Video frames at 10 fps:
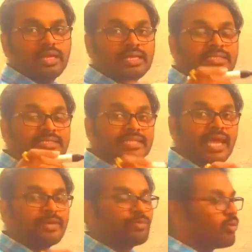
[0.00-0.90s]

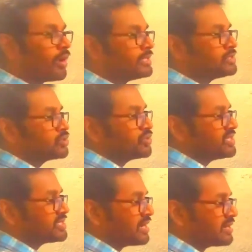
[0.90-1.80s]
inside point to
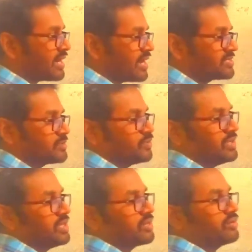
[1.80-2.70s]
this entire
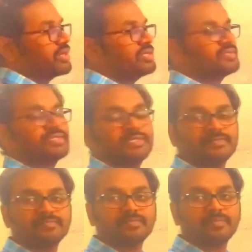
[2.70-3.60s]
sphere. You can see.